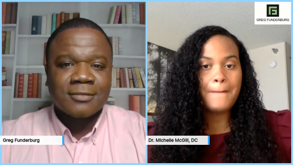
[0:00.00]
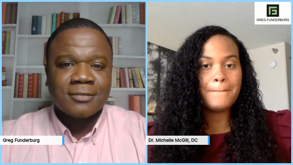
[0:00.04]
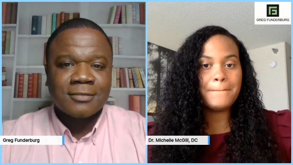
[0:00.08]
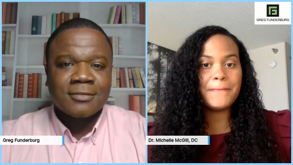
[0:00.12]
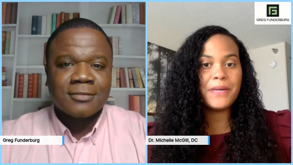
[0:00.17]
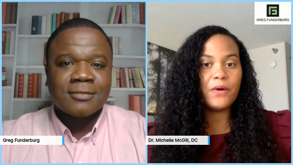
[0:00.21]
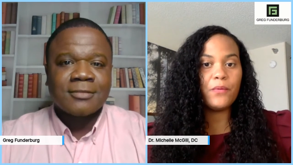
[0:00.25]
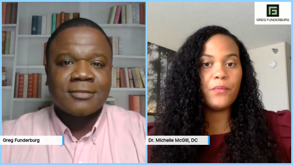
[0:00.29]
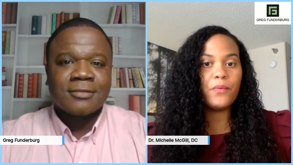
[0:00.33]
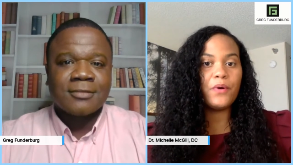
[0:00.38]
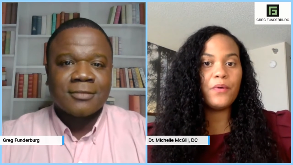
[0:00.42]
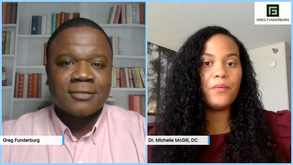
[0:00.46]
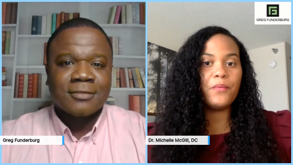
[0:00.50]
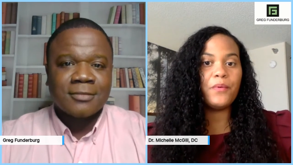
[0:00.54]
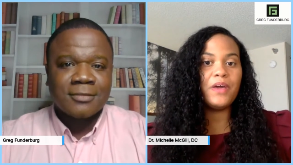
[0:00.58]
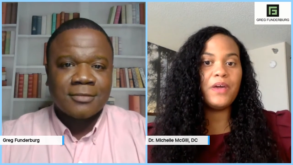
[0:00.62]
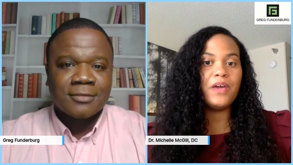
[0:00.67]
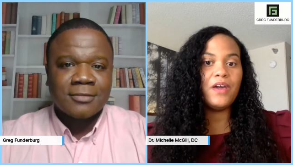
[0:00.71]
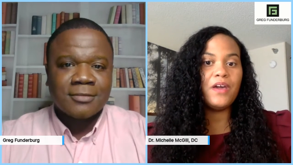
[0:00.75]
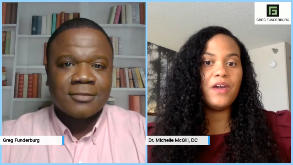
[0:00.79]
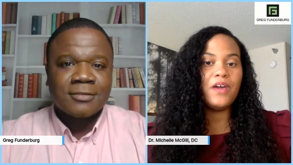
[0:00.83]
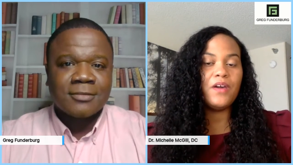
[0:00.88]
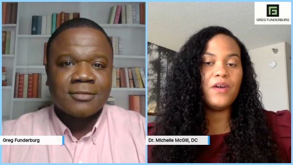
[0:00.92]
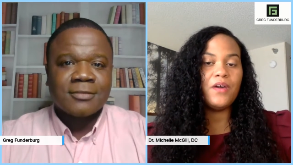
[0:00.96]
Speaker 1: But when
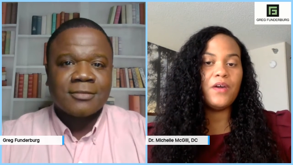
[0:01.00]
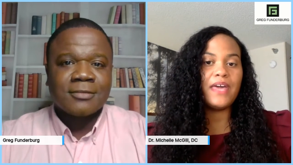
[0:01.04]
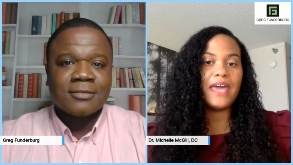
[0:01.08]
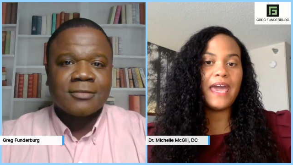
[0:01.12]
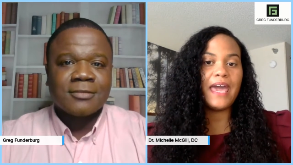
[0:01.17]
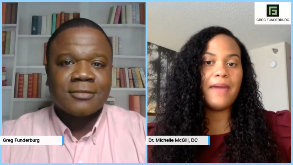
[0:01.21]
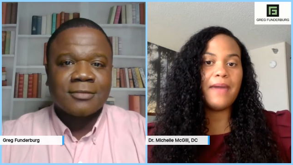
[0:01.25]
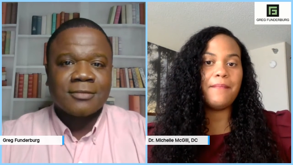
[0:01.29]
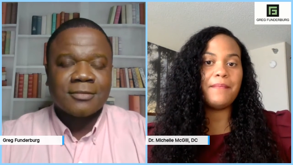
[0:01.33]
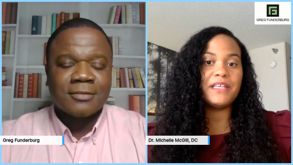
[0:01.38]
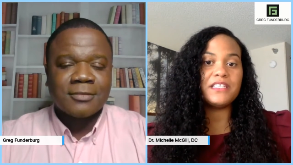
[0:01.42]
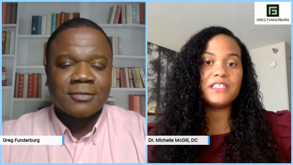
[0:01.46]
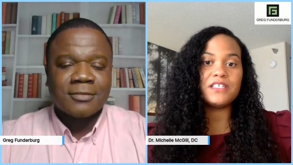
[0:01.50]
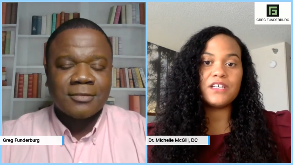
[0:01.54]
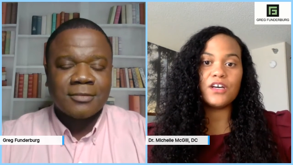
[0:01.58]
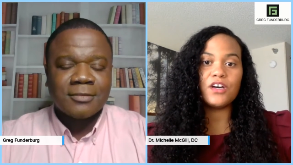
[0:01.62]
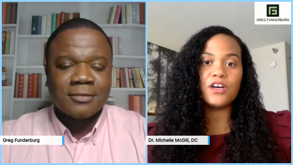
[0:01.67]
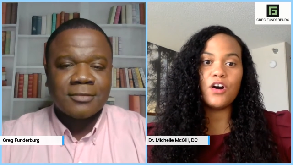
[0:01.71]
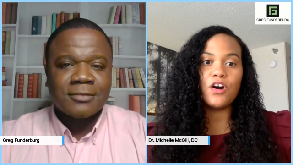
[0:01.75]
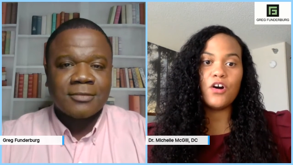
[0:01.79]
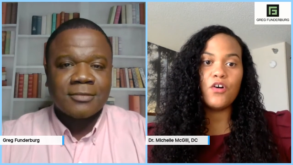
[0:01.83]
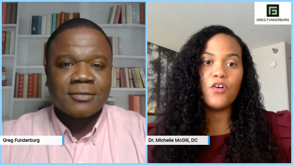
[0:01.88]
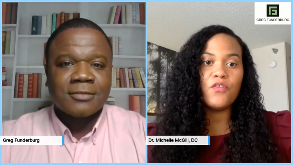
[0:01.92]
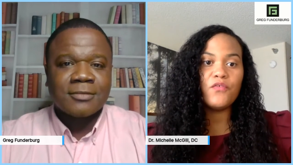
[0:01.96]
we came into
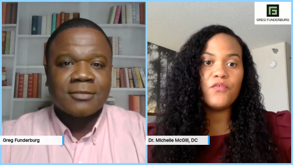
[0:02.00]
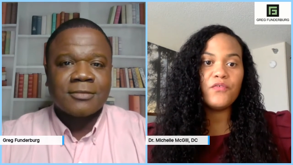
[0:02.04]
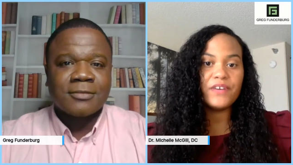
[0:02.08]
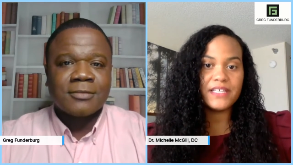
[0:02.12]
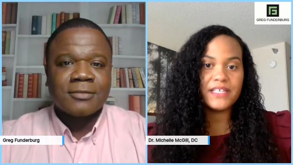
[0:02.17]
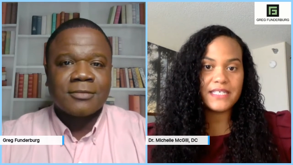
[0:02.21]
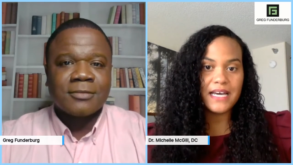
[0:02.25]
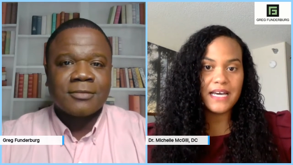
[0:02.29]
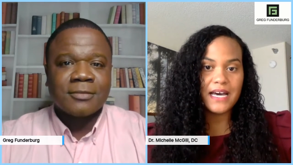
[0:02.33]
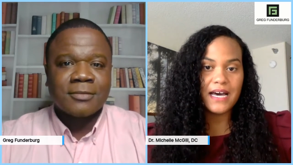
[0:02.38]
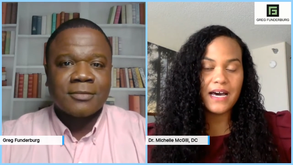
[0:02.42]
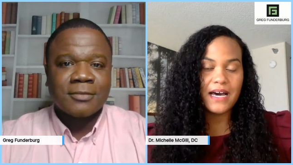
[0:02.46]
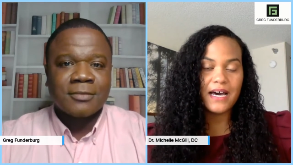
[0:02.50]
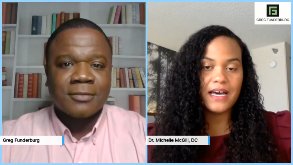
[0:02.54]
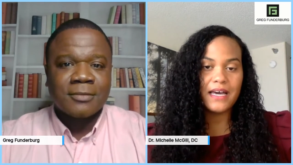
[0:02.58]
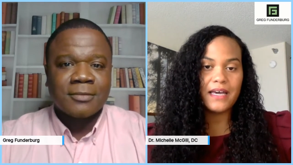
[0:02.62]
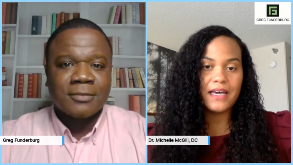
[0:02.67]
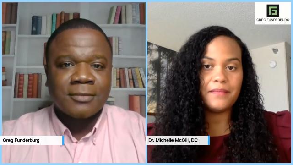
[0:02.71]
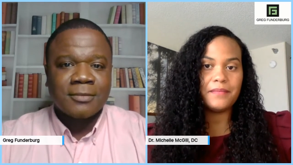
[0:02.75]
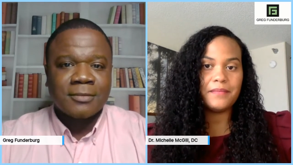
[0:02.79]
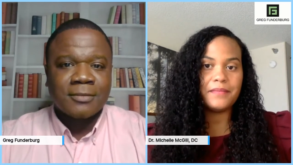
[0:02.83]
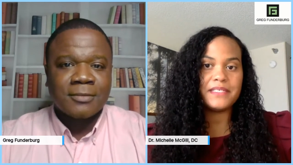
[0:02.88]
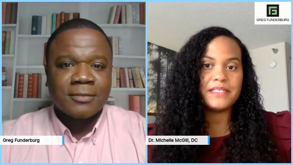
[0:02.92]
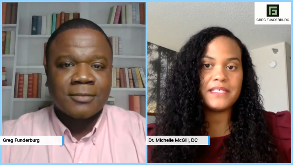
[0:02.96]
COVID
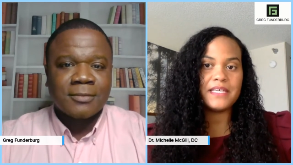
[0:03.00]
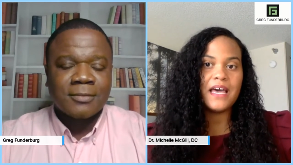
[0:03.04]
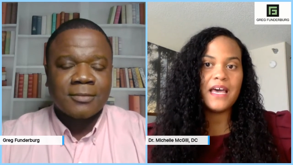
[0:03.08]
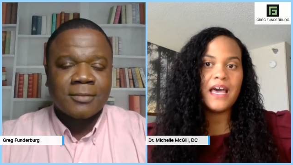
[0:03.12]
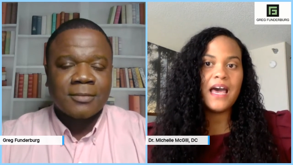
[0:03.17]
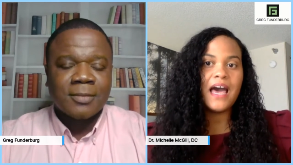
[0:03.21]
times,